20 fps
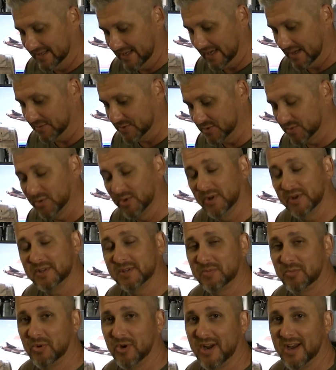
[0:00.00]
I was really
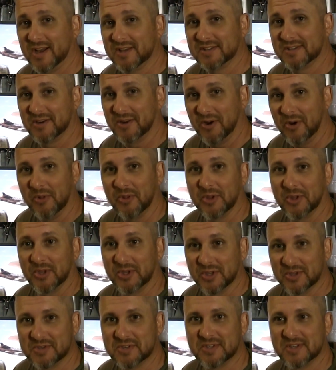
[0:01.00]
surprised at all the
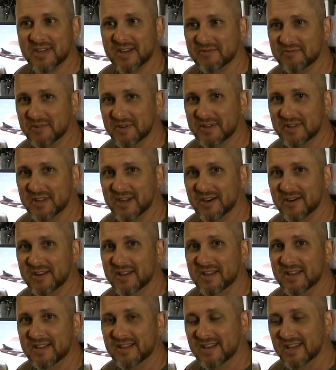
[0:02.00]
good stuff in there,
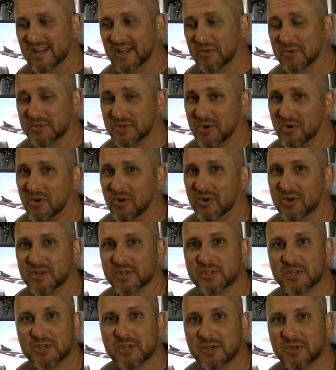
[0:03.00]
and it was hard to
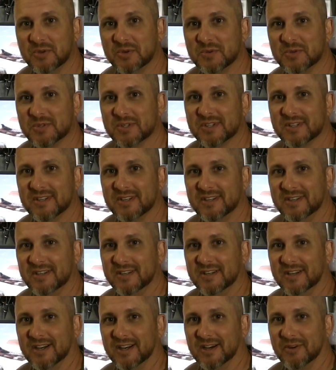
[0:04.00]
choose
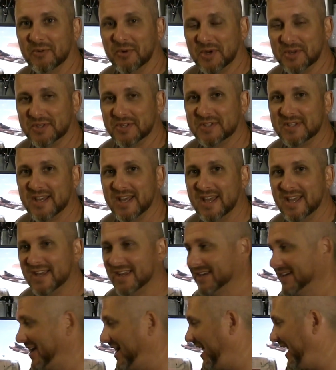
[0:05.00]
what to
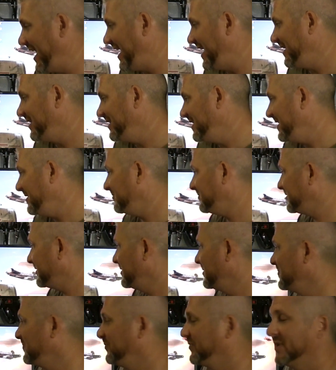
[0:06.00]
take. I left
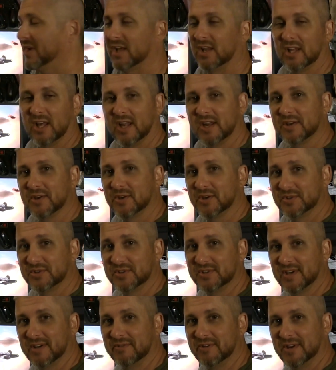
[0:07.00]
a lot of good
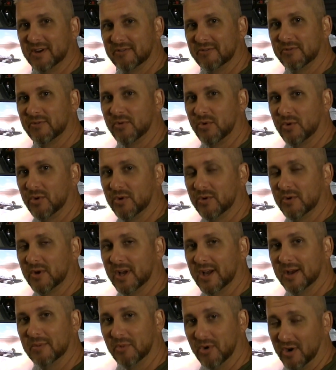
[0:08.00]
stuff in there for
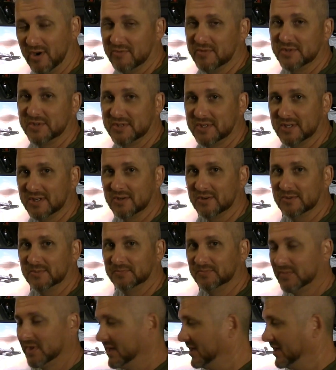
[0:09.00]
Marvin still.